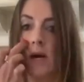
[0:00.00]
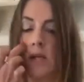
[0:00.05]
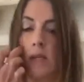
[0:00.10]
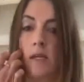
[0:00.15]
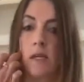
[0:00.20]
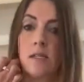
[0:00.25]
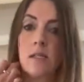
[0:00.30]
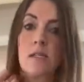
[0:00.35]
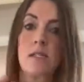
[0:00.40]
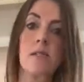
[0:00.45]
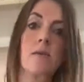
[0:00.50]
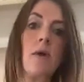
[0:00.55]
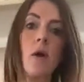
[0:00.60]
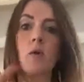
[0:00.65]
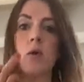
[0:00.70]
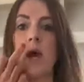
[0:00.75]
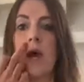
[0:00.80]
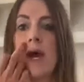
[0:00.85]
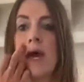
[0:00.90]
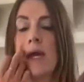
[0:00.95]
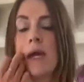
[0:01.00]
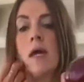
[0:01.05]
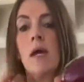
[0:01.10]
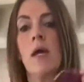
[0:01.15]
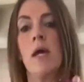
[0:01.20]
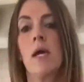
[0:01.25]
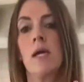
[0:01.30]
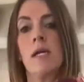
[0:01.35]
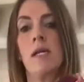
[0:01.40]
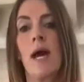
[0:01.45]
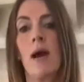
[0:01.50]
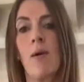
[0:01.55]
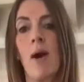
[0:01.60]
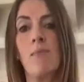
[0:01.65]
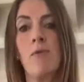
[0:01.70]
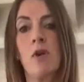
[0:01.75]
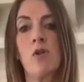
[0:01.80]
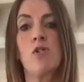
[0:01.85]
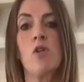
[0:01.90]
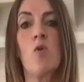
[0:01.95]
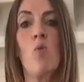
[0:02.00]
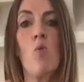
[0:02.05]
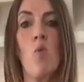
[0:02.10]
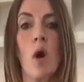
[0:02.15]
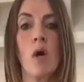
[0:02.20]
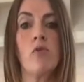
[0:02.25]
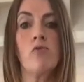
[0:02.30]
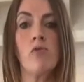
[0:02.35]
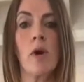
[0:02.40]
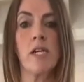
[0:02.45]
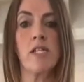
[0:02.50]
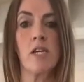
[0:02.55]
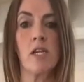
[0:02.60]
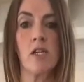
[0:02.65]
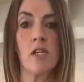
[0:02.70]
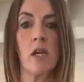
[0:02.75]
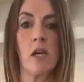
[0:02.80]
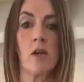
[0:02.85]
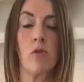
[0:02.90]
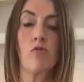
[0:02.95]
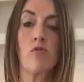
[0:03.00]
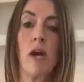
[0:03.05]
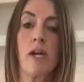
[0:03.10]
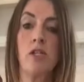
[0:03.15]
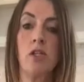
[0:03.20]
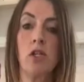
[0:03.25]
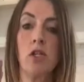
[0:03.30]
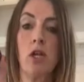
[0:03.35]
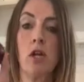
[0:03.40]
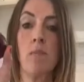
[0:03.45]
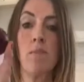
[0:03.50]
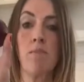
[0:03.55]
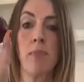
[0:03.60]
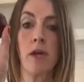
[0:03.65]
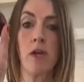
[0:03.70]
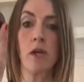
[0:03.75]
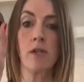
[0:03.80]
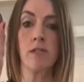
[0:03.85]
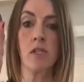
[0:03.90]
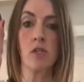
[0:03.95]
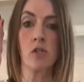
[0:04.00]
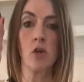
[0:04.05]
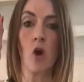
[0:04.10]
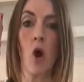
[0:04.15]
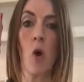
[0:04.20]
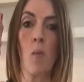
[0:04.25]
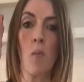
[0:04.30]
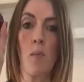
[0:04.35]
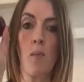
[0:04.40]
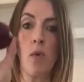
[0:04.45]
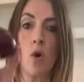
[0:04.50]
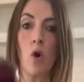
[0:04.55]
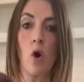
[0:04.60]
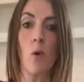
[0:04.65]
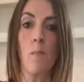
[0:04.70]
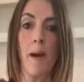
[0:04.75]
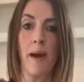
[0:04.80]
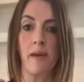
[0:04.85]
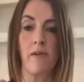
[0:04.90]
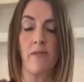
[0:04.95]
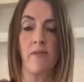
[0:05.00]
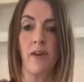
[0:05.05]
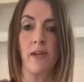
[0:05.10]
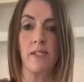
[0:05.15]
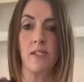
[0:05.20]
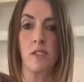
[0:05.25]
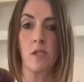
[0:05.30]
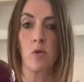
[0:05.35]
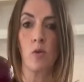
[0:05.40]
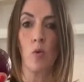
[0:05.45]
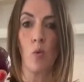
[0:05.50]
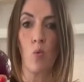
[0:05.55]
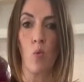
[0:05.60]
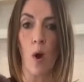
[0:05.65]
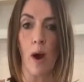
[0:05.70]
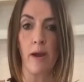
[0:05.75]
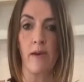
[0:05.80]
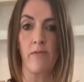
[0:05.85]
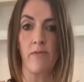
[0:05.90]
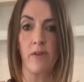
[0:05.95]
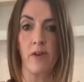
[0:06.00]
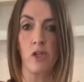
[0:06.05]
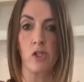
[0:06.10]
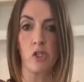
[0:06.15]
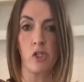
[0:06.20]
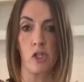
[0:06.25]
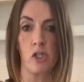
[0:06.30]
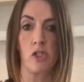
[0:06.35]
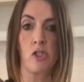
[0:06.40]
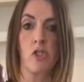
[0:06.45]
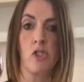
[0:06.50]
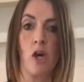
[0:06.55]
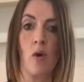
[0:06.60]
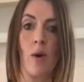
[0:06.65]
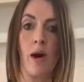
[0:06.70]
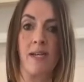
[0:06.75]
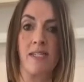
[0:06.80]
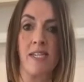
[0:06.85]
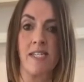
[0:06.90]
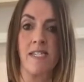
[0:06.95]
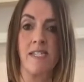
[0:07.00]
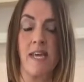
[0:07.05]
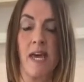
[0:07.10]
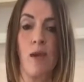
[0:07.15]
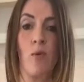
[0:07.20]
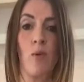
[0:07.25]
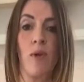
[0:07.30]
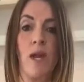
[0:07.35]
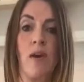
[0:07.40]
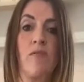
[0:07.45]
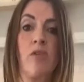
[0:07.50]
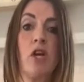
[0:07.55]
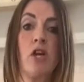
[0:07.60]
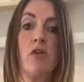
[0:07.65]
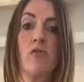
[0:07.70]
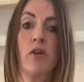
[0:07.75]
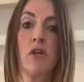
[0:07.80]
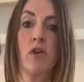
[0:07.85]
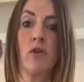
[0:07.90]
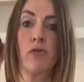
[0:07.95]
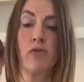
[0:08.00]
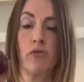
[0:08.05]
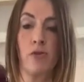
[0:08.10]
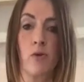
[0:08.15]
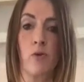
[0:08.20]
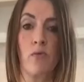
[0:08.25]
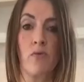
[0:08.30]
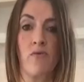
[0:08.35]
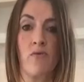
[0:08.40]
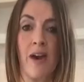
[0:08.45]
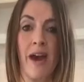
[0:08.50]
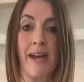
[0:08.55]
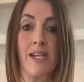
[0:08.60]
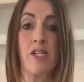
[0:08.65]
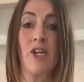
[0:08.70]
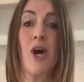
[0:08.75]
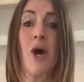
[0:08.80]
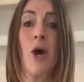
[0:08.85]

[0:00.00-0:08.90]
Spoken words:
onions, okay? Now I'm using one red onion because it's got more benefits than the white version. So as I say, whenever you're in your fruit and veg,